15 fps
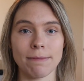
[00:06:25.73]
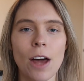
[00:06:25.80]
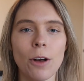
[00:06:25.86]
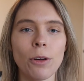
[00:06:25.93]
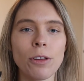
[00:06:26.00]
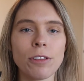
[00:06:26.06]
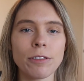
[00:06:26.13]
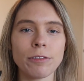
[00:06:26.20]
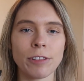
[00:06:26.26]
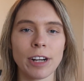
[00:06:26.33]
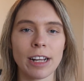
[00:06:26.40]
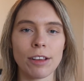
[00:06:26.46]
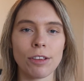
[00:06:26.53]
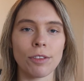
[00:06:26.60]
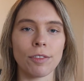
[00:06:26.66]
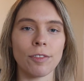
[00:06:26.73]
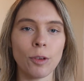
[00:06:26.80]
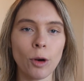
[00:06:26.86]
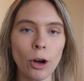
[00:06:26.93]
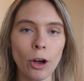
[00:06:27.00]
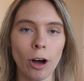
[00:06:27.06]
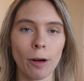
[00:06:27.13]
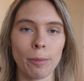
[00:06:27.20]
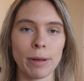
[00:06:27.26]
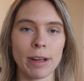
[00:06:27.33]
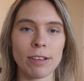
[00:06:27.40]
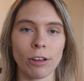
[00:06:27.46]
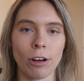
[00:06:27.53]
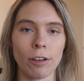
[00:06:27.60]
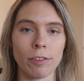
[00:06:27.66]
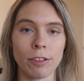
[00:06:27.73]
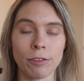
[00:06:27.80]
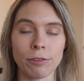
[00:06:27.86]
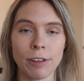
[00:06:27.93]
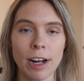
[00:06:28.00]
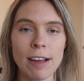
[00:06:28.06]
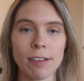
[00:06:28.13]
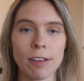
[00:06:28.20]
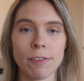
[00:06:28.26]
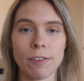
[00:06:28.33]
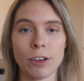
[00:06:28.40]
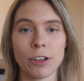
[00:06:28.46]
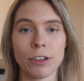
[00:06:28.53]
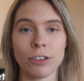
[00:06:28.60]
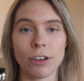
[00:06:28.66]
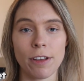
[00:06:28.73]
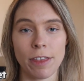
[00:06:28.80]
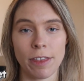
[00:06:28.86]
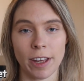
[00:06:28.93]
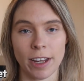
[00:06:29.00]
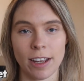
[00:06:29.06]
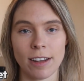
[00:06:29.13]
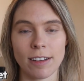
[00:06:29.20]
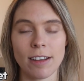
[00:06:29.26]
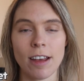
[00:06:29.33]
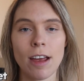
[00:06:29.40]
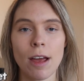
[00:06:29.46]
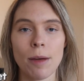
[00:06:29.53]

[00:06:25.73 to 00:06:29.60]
It also runs 4 copies of Razor Verge Thicket.